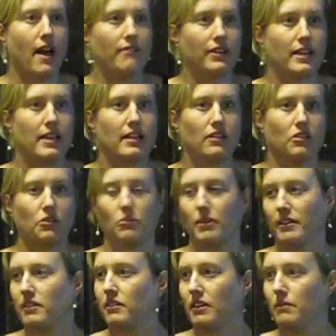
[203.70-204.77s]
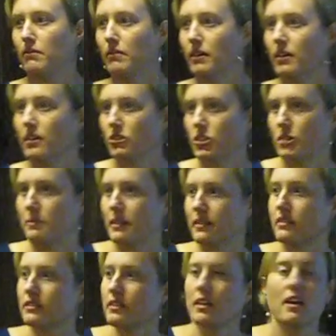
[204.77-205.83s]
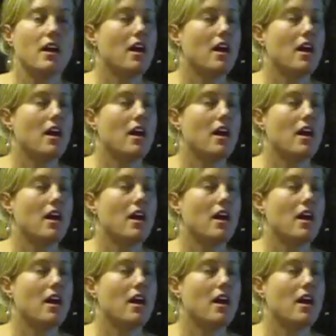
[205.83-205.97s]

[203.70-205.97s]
having heat to run steam turbines,